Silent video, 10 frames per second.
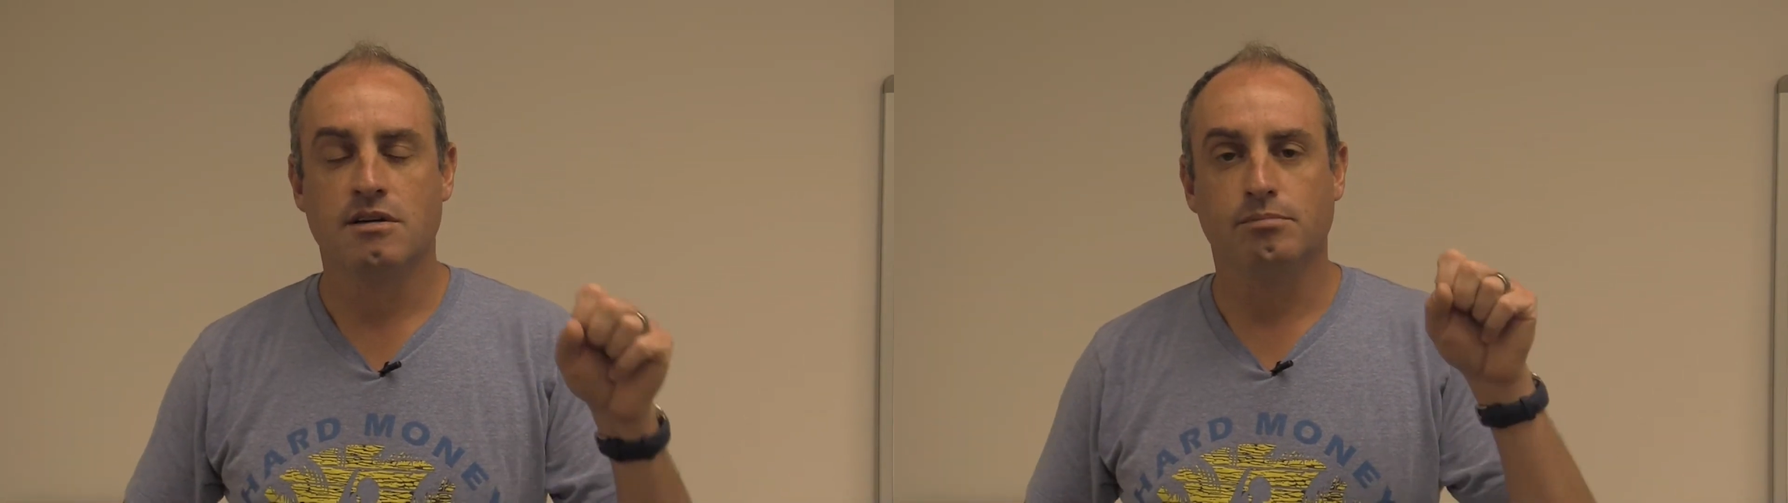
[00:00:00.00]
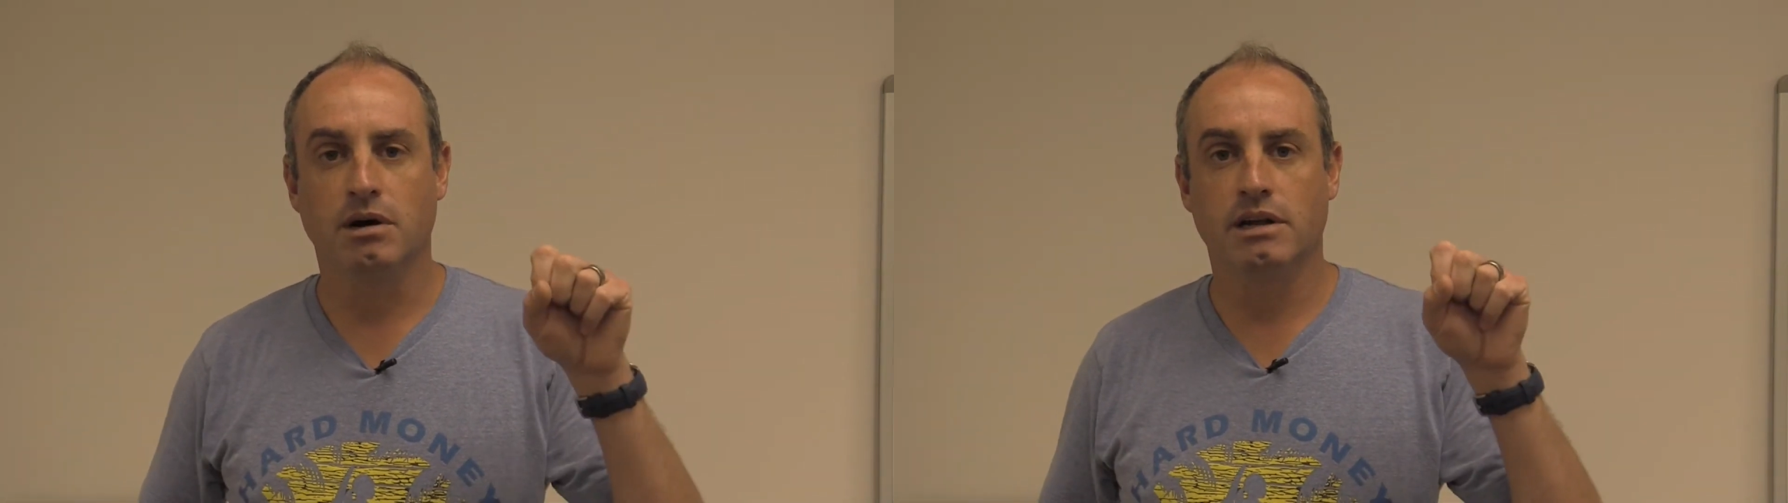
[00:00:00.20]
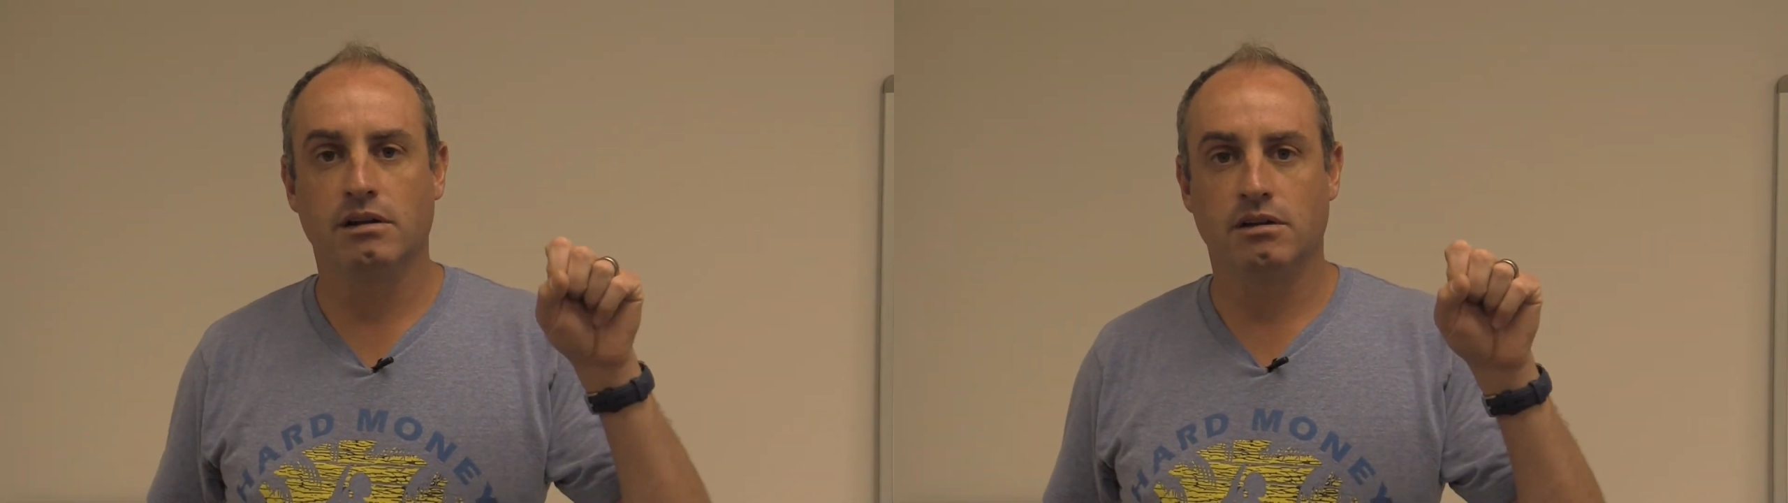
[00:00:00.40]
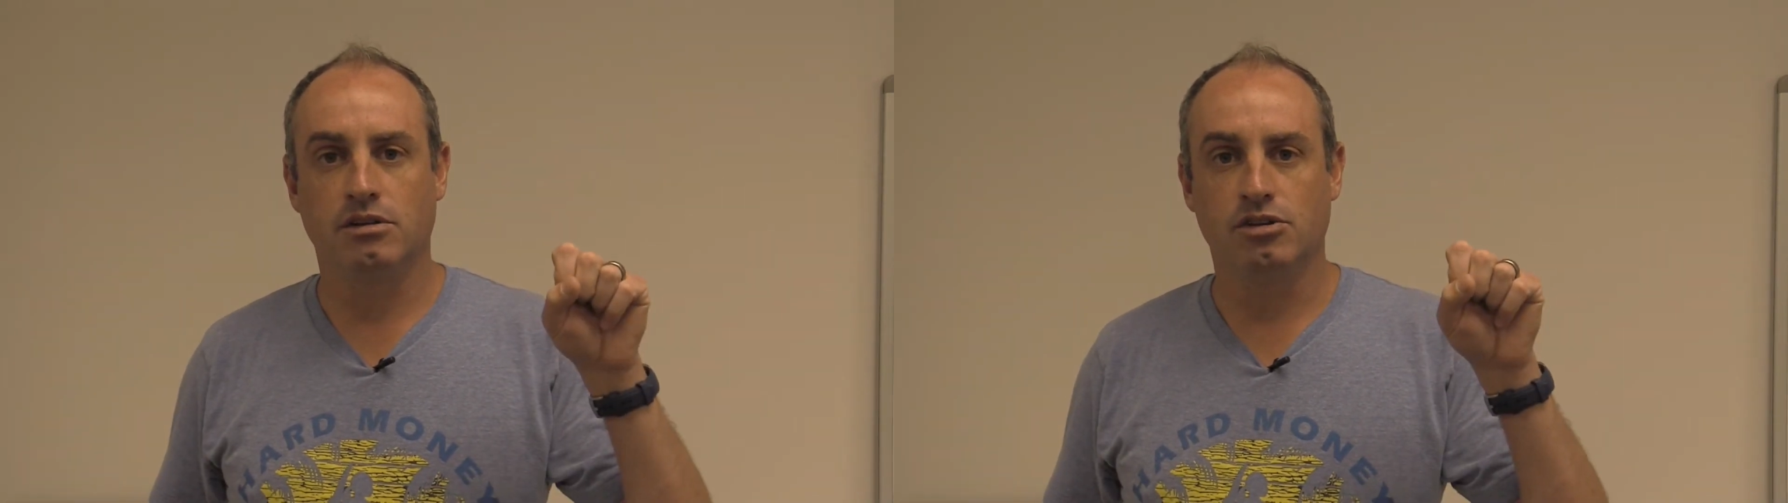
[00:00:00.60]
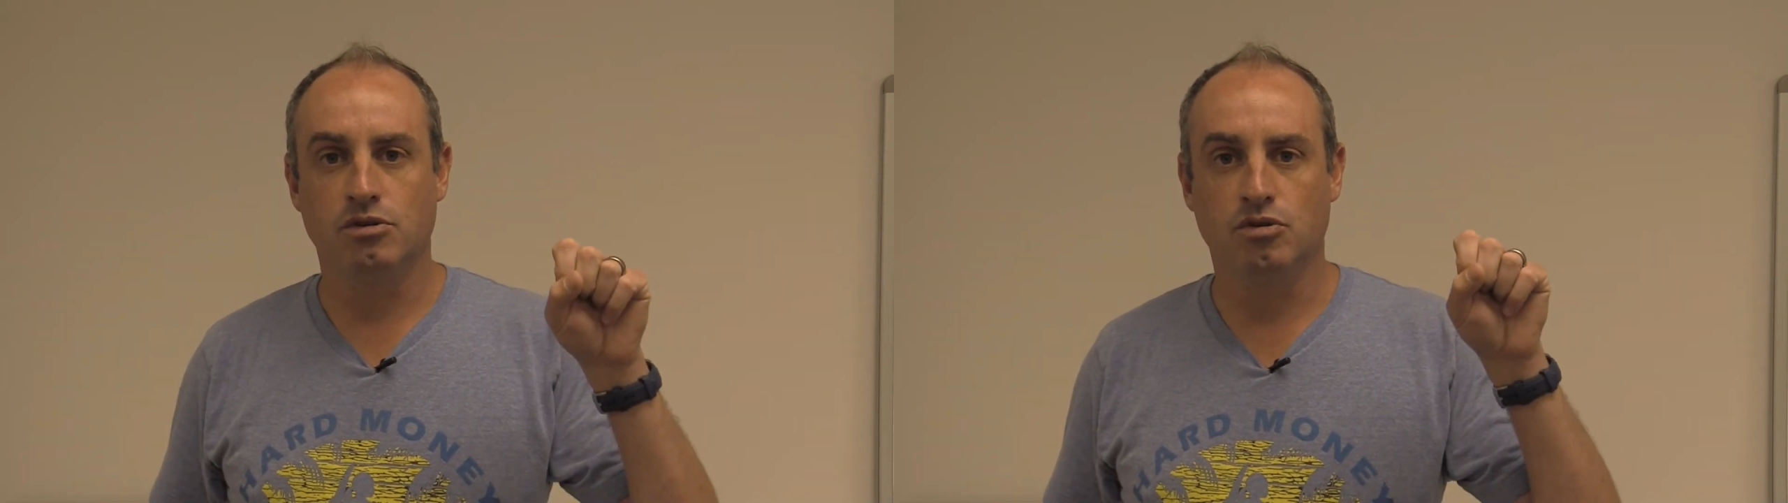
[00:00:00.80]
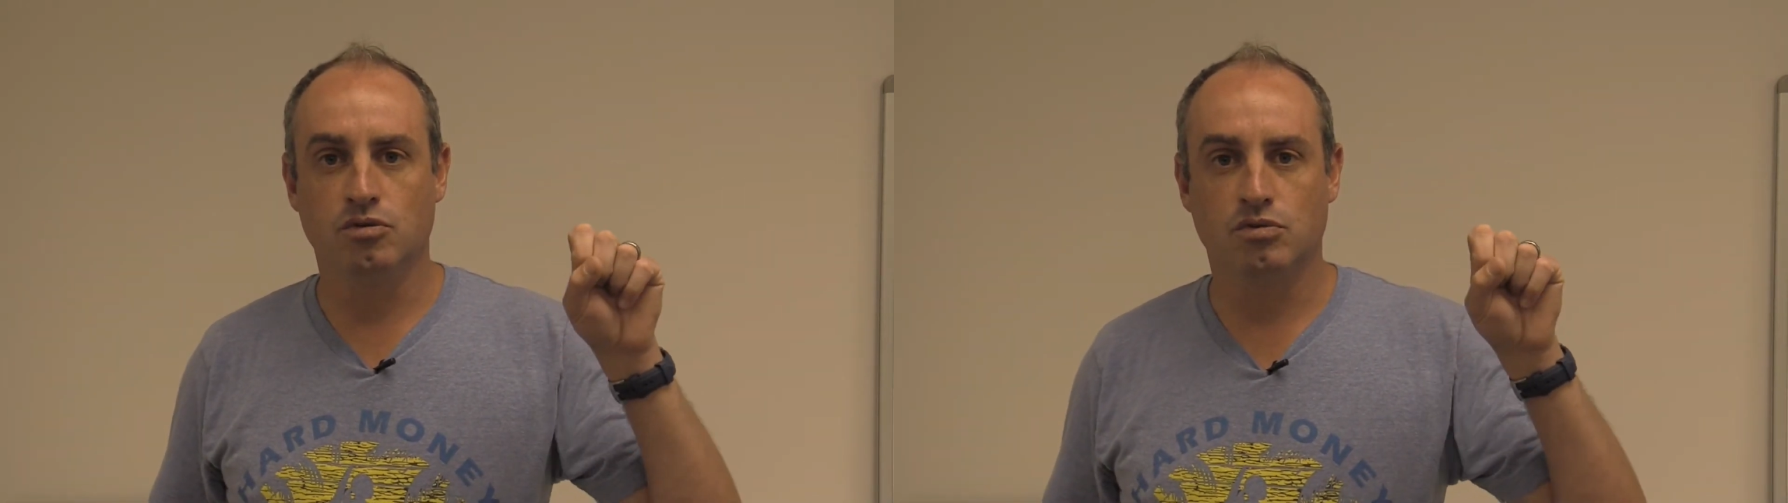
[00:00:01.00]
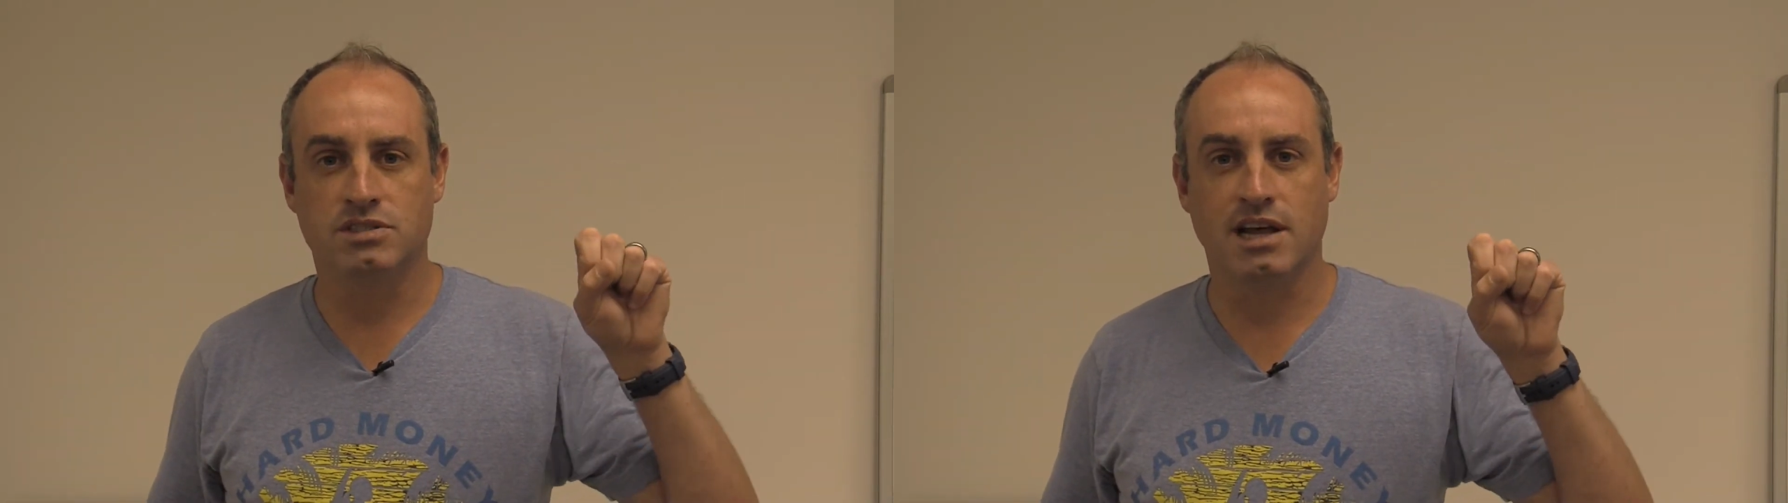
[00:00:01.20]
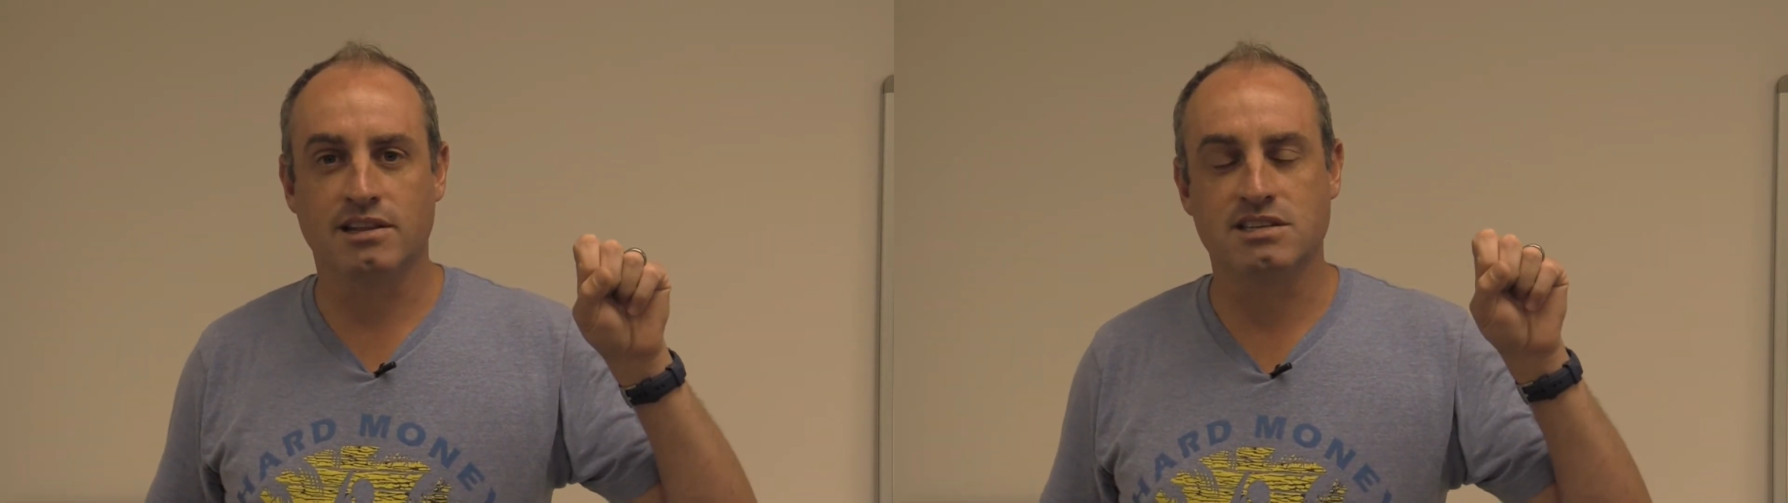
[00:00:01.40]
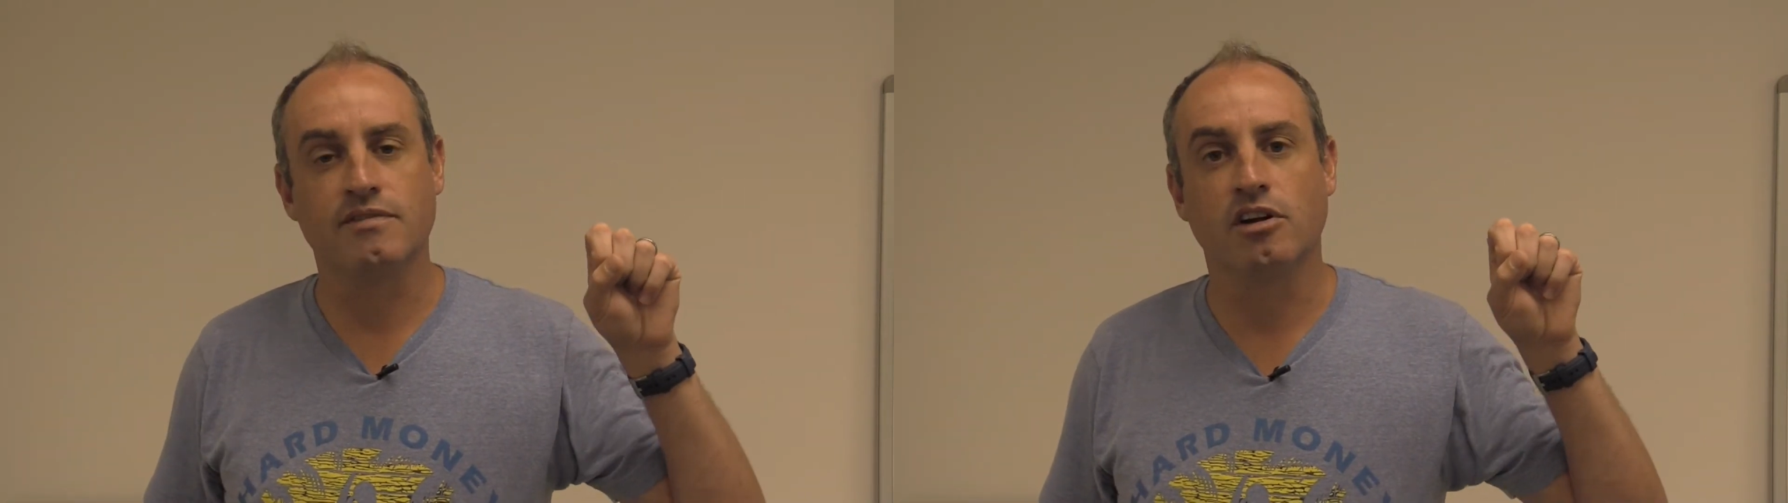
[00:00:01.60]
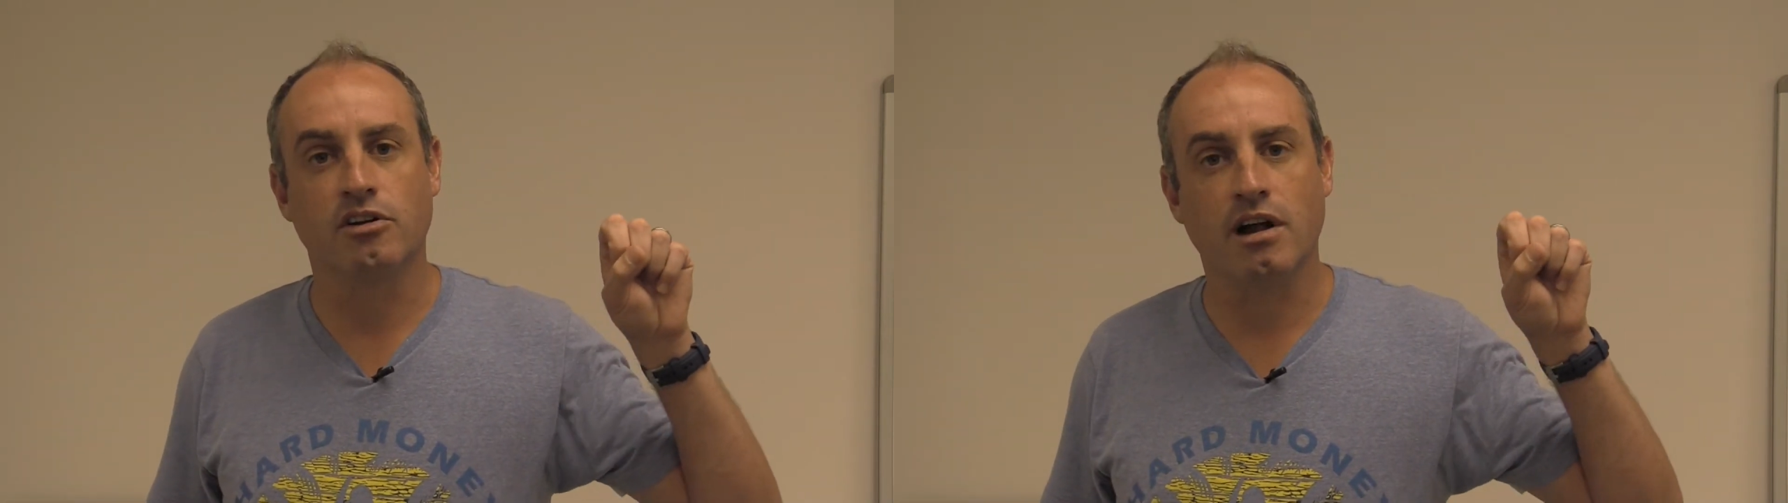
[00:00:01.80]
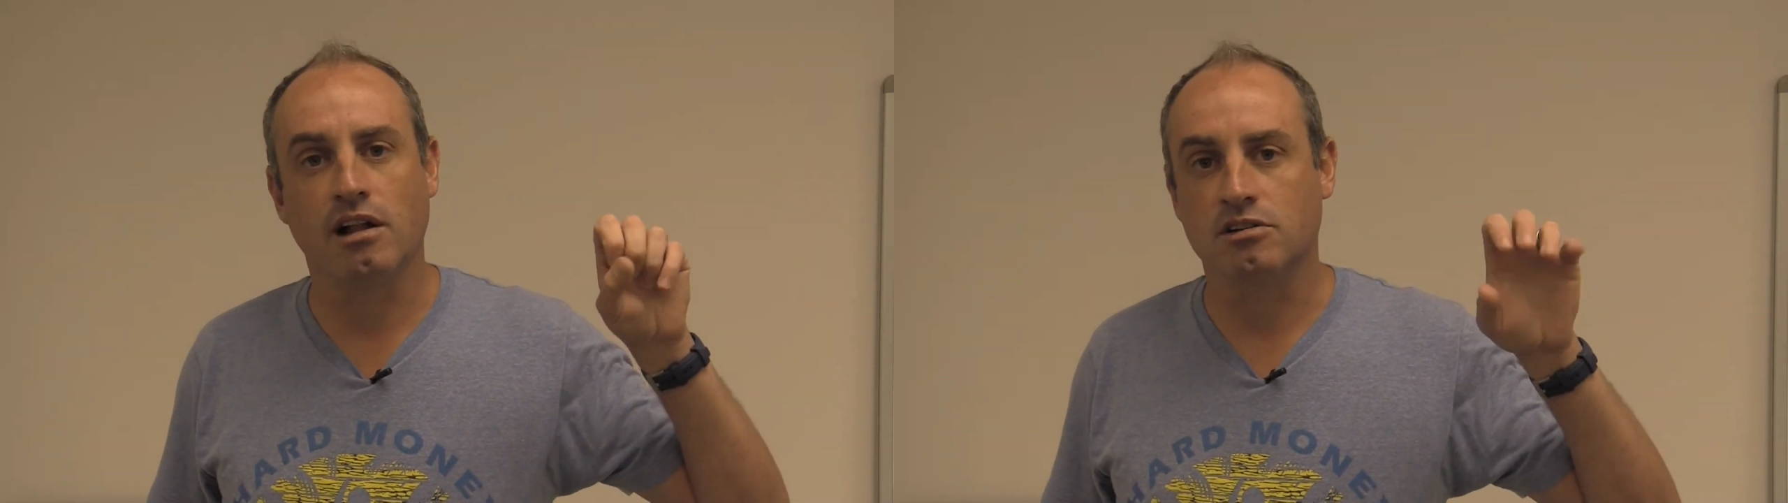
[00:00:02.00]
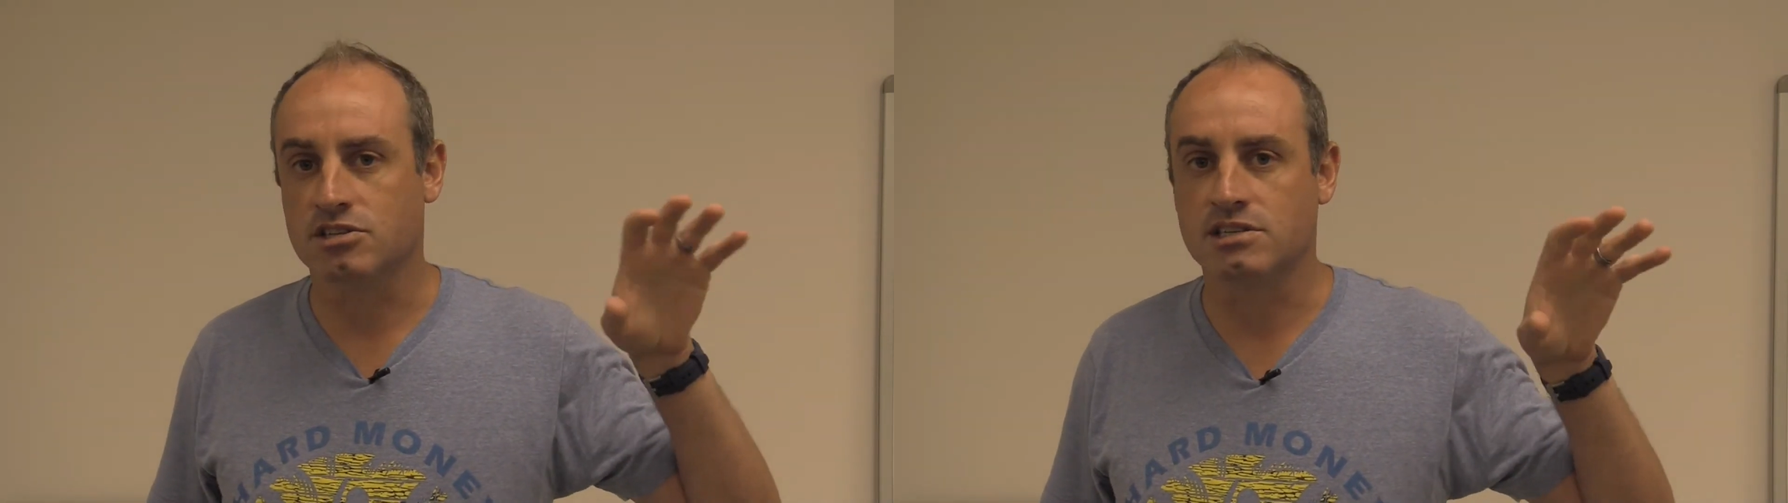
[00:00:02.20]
but you send the $700,